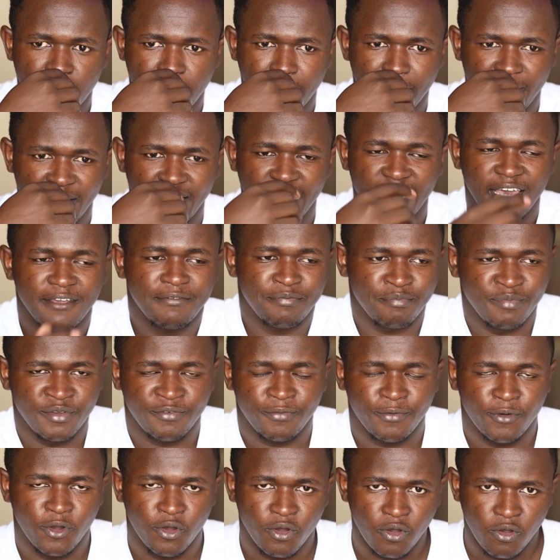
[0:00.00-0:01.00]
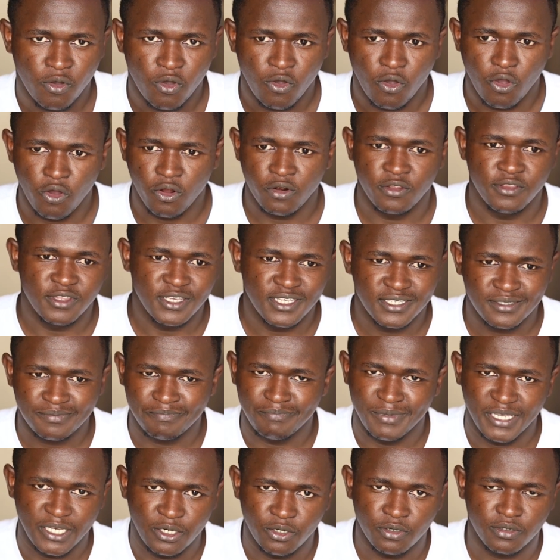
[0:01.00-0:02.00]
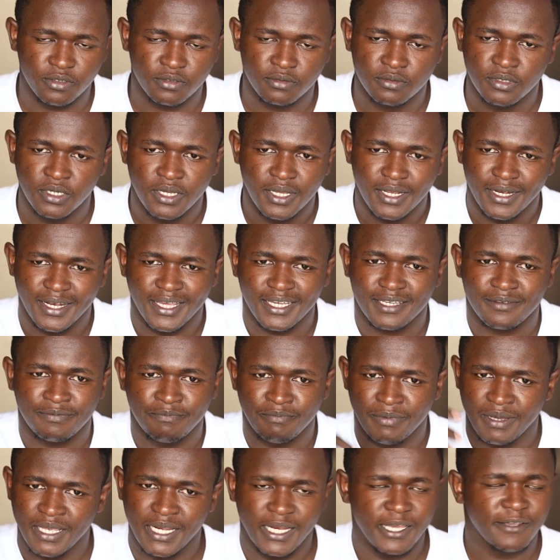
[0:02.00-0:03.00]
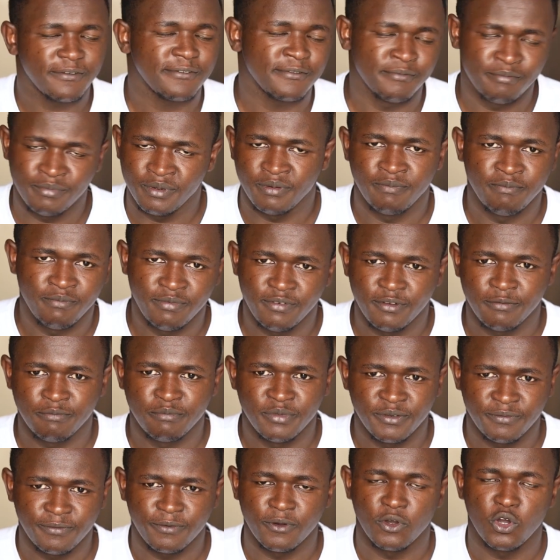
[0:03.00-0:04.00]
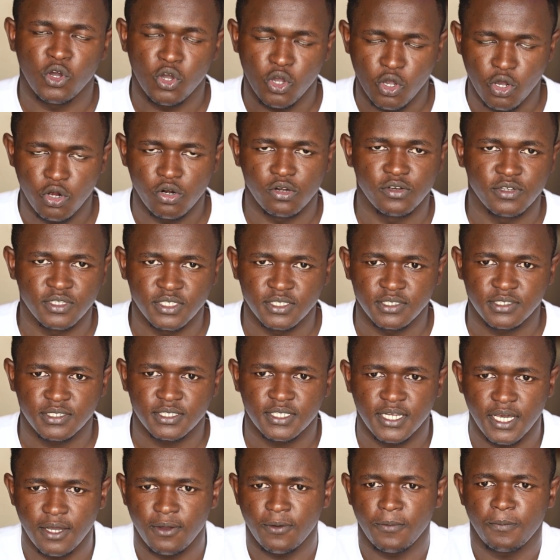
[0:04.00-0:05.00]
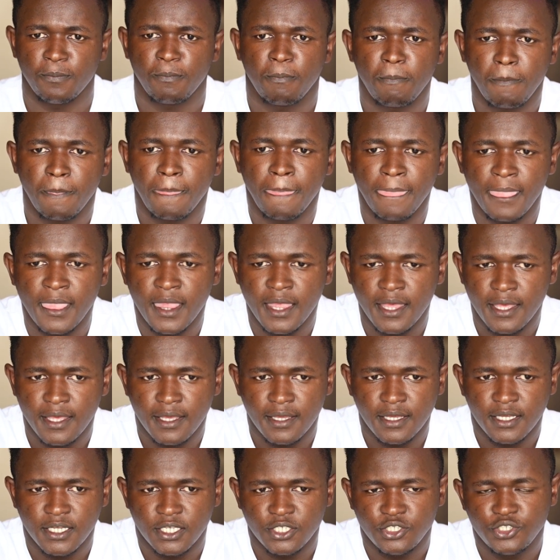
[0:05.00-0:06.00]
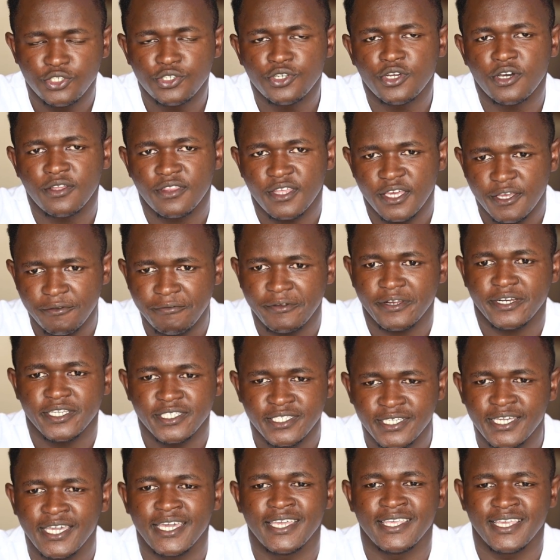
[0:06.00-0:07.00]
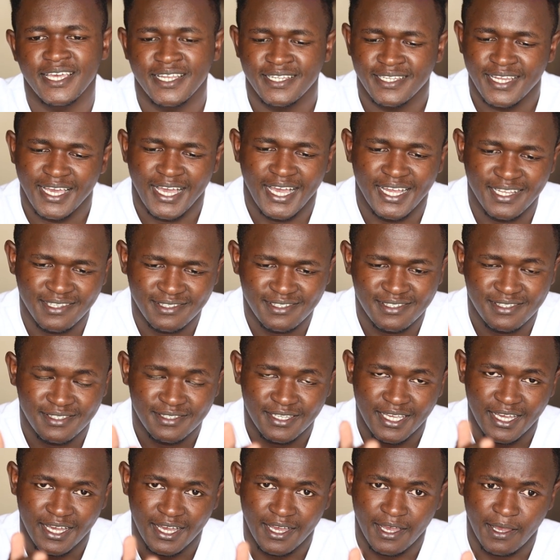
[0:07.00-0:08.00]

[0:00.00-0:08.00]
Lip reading: my life before all this may look like my life before all this. Now, do you know the average Kenyan earns